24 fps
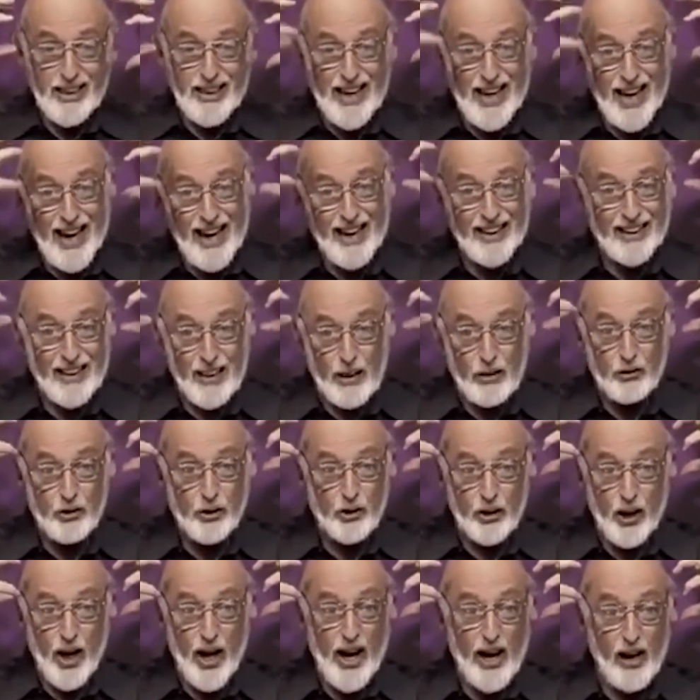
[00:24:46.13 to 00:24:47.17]
cognitive
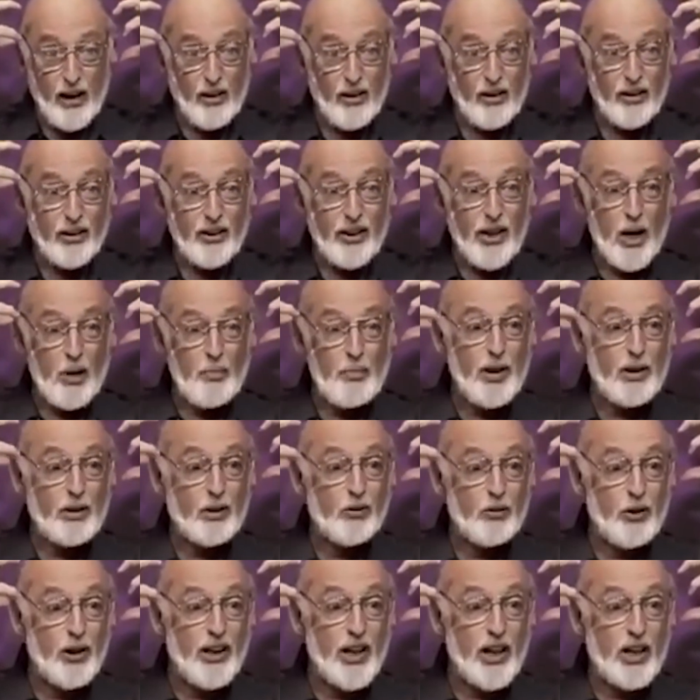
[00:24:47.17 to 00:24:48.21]
style about
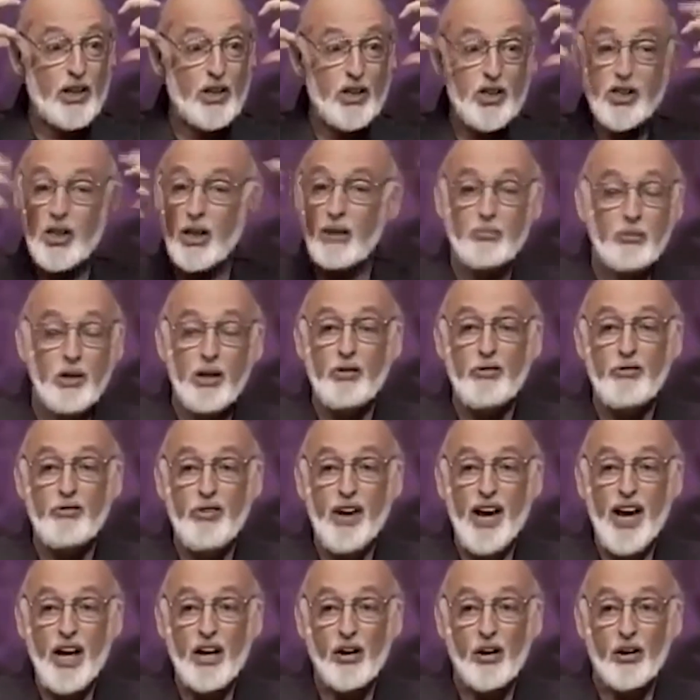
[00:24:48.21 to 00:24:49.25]
the relationship
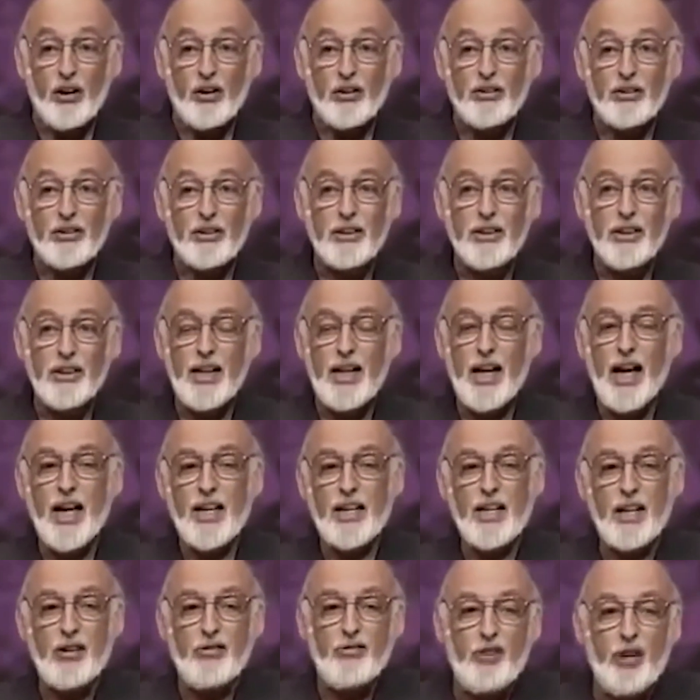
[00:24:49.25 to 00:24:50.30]
fail.
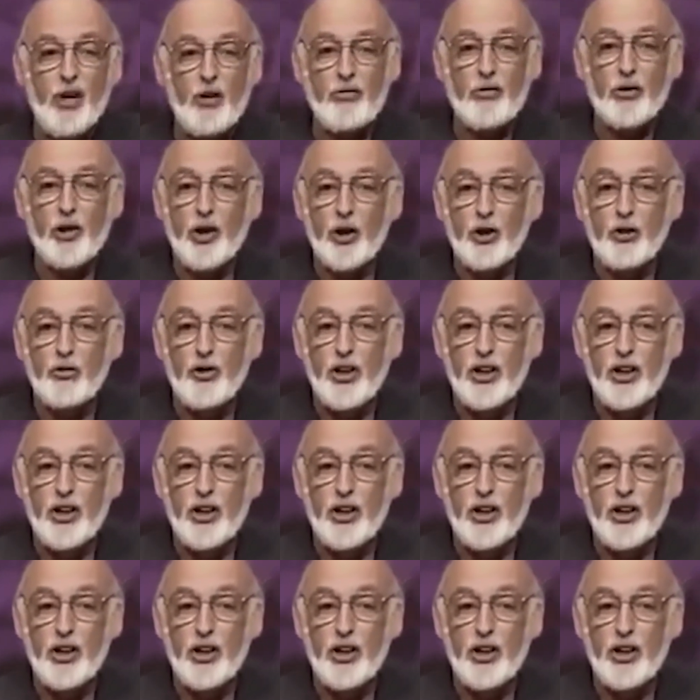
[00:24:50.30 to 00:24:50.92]
And they fail for good